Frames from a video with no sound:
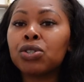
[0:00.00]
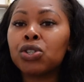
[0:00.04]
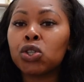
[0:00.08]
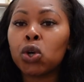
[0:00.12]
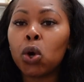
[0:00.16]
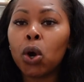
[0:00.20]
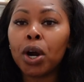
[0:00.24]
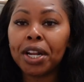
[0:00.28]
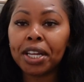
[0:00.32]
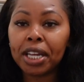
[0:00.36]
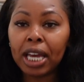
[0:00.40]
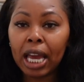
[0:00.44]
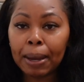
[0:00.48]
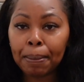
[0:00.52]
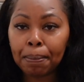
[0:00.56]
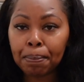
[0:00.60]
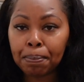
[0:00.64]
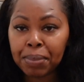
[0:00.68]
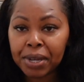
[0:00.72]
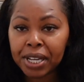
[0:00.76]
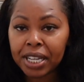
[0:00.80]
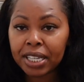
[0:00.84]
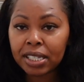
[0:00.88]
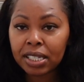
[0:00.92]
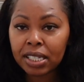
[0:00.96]
starting a
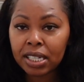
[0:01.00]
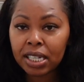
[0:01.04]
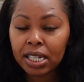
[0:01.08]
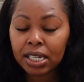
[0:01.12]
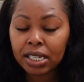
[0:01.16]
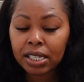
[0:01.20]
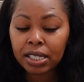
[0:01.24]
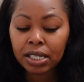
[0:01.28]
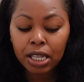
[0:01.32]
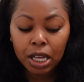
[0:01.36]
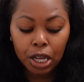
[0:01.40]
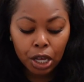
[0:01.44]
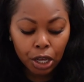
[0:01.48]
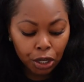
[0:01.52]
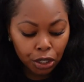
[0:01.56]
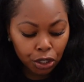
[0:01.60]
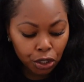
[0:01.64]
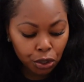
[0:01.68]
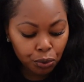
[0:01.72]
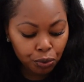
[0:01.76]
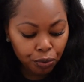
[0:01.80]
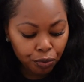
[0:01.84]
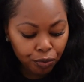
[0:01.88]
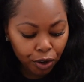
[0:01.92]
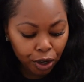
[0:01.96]
business,
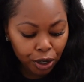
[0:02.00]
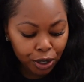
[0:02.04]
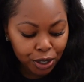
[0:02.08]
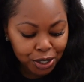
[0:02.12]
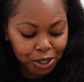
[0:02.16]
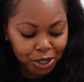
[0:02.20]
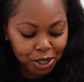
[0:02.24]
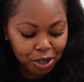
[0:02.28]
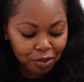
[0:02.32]
you first